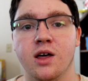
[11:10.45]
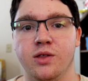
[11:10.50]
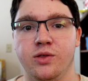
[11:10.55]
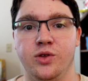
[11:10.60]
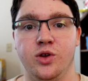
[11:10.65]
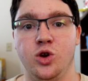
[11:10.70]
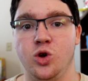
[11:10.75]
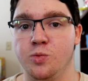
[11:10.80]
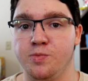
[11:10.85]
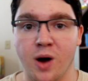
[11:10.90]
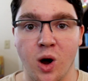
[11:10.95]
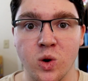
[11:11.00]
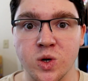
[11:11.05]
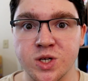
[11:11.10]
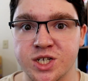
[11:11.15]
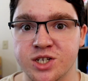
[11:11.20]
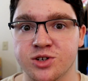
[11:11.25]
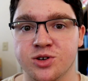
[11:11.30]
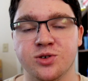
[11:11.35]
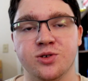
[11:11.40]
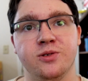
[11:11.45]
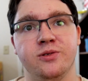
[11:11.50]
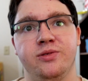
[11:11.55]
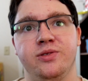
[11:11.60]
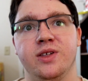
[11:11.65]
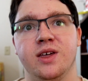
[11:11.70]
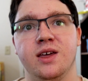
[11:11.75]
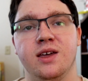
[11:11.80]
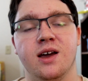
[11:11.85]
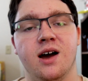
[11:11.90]
the new poster,
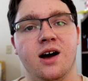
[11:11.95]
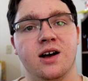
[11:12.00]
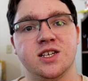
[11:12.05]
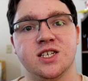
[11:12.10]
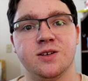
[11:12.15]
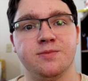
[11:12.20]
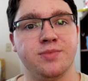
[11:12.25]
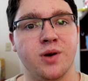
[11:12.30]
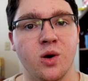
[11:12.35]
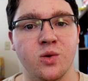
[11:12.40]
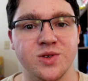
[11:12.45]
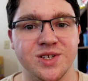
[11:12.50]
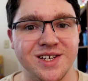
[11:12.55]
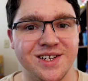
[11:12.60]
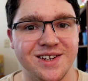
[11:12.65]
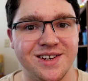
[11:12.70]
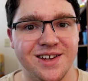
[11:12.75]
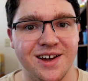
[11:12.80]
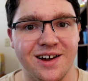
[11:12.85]
the supposed